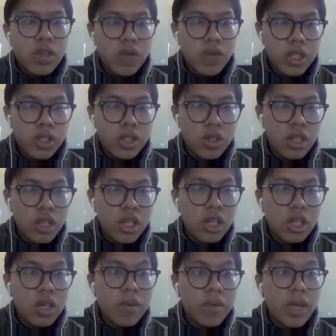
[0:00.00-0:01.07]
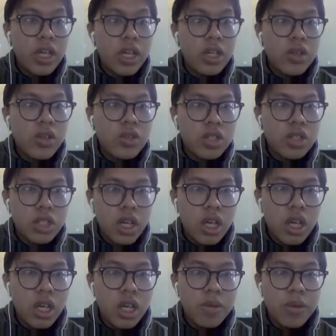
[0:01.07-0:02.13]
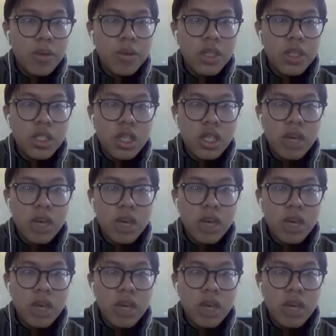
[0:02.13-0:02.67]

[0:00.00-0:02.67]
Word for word: which contain uh, many news, C N N, B B C,